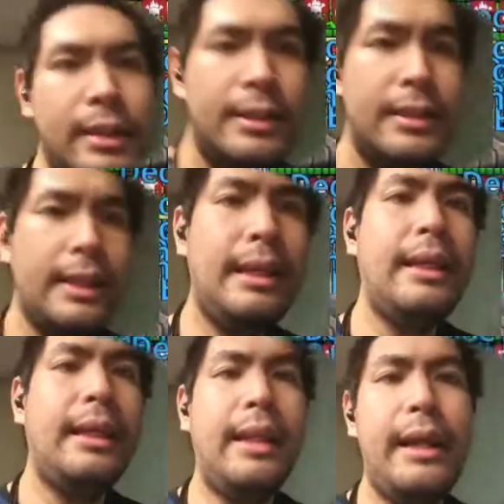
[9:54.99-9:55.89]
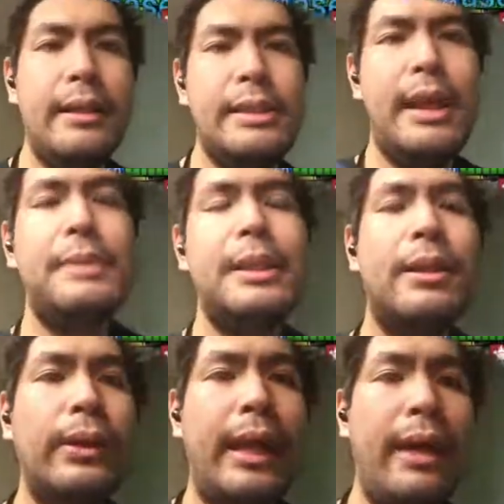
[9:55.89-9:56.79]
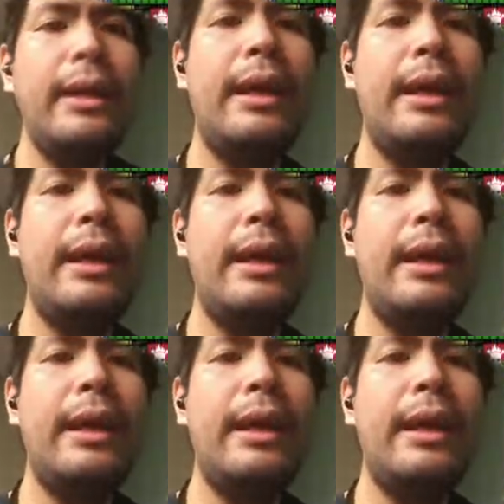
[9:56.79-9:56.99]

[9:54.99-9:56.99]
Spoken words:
See, like that, chance can go down.